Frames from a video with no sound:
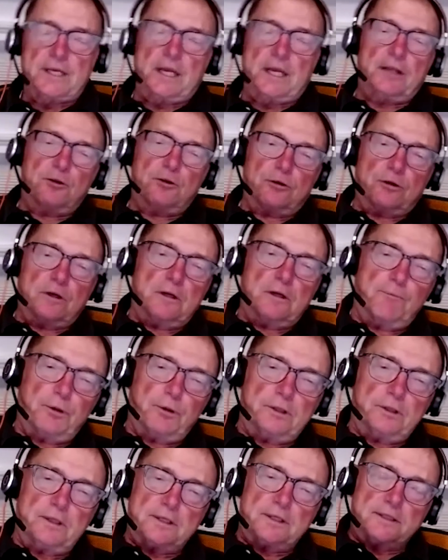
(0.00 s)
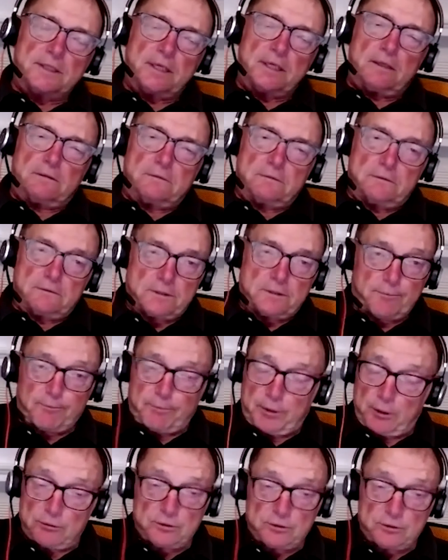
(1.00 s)
and you're going to put this in
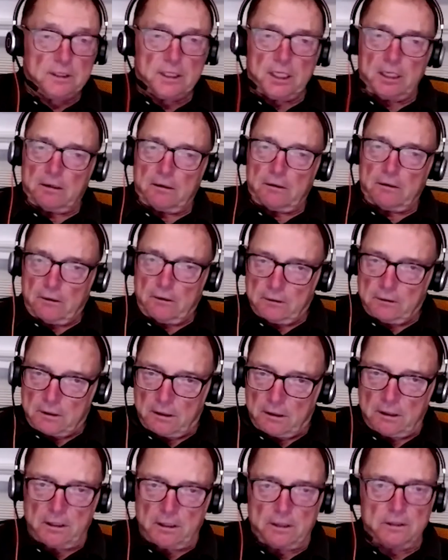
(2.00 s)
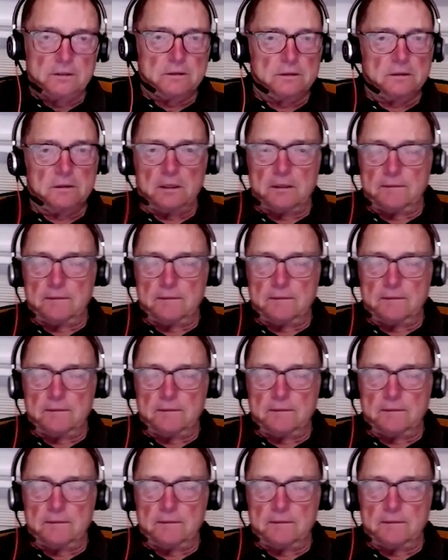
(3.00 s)
supposedly all cars.